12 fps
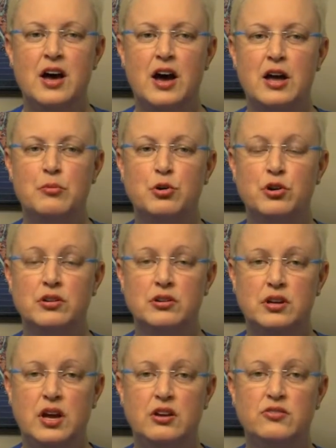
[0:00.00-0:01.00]
I am
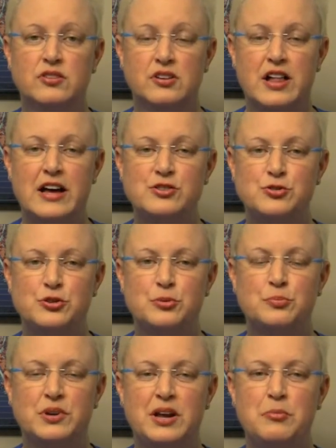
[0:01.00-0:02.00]
currently out of the
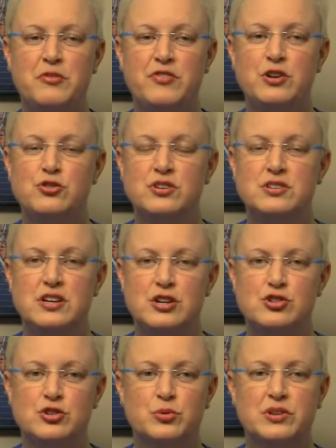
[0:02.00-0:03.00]
classroom, but I am a veteran
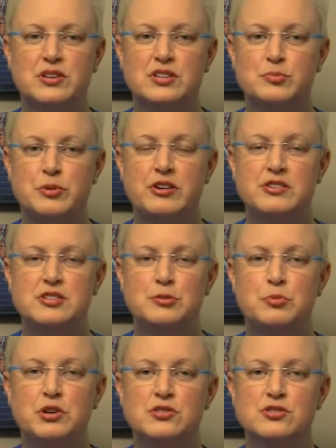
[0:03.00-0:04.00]
teacher with experience
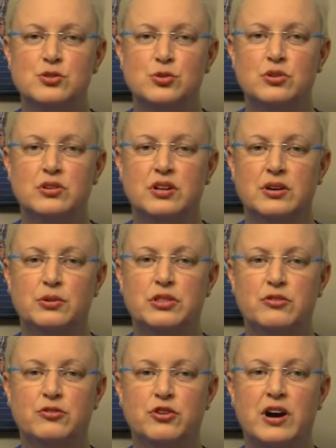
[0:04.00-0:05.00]
in middle school
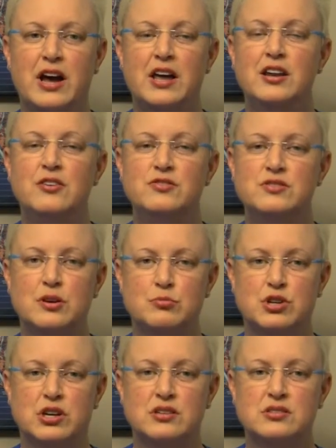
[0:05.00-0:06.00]
with a variety of
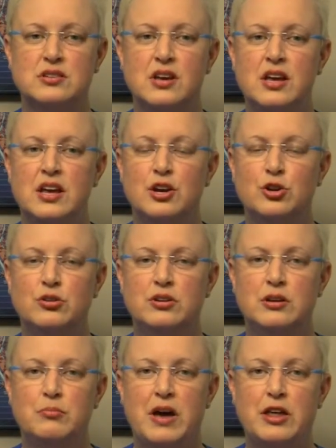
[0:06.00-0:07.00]
subjects,
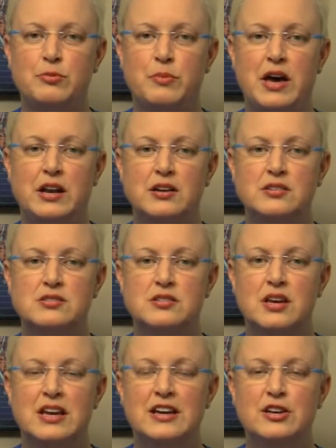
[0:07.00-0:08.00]
including
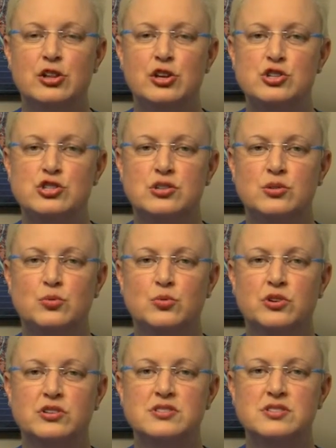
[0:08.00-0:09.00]
mathematics, English,
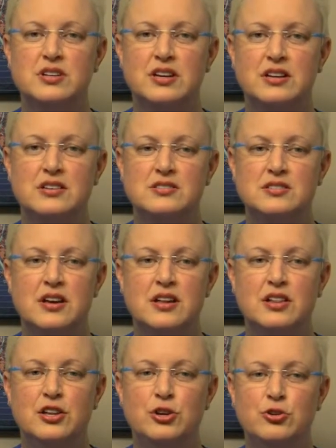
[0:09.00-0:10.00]
world studies,
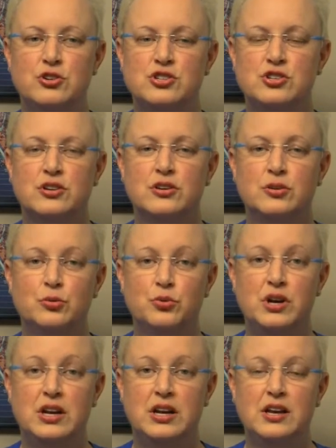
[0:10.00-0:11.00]
literature,
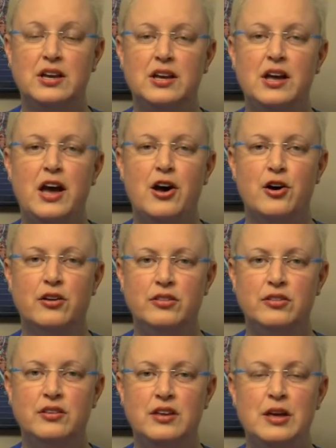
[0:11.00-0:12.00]
reading, health,
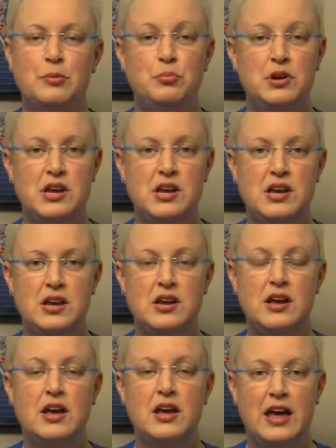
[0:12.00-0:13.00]

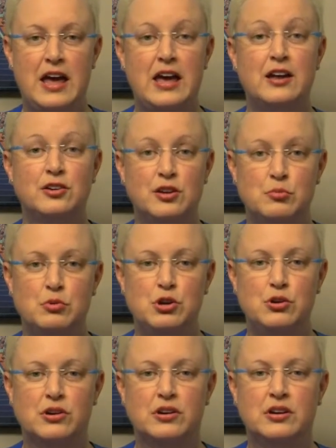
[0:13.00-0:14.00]
PE, and
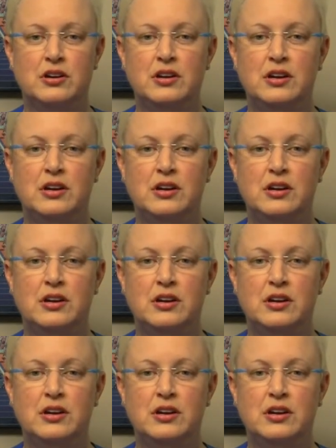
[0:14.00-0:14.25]
computer.